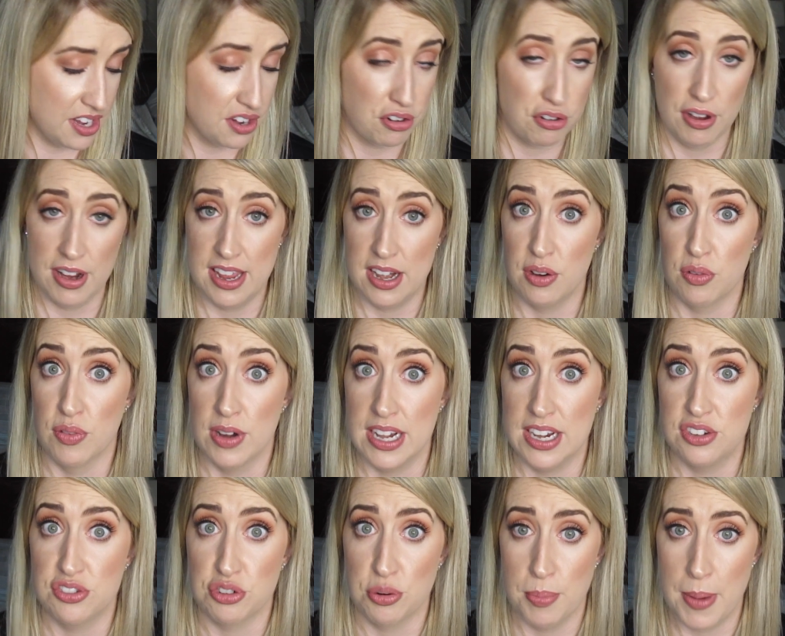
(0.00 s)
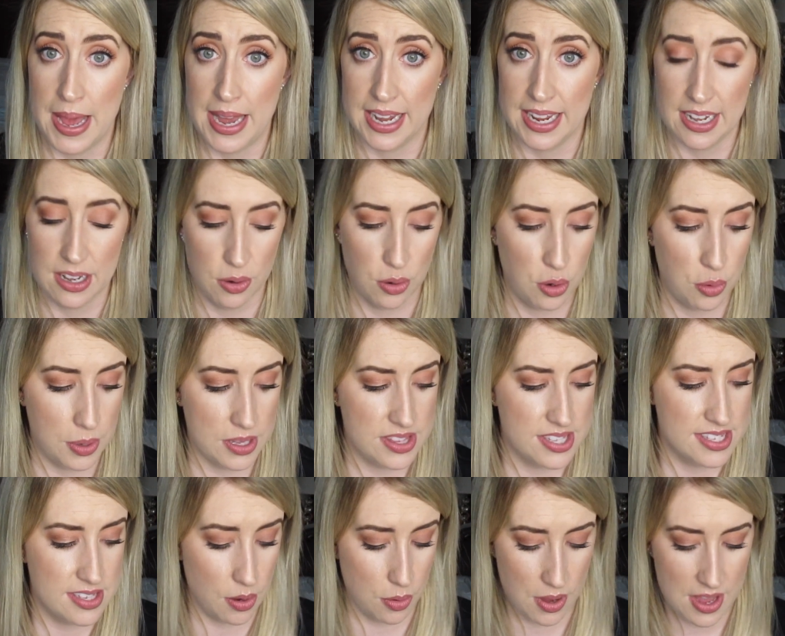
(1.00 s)
create a really dramatic look with.
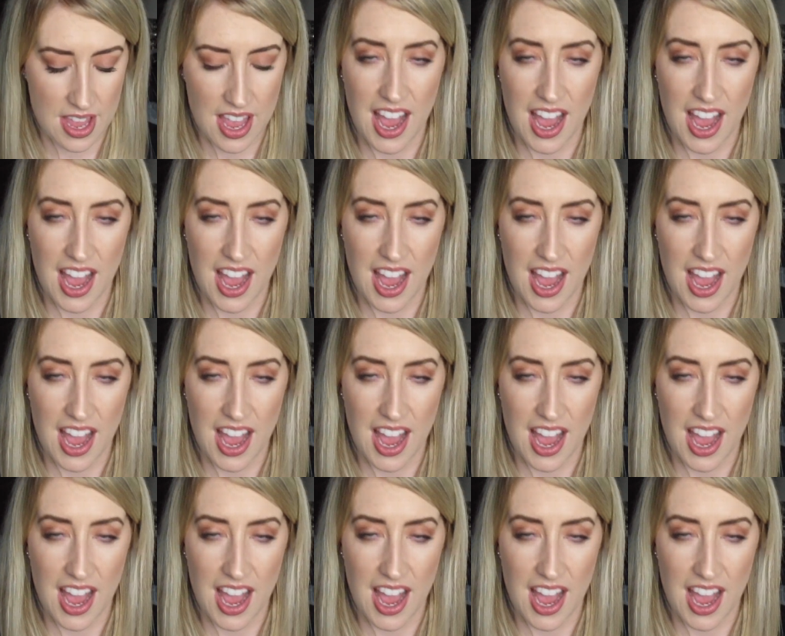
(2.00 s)
So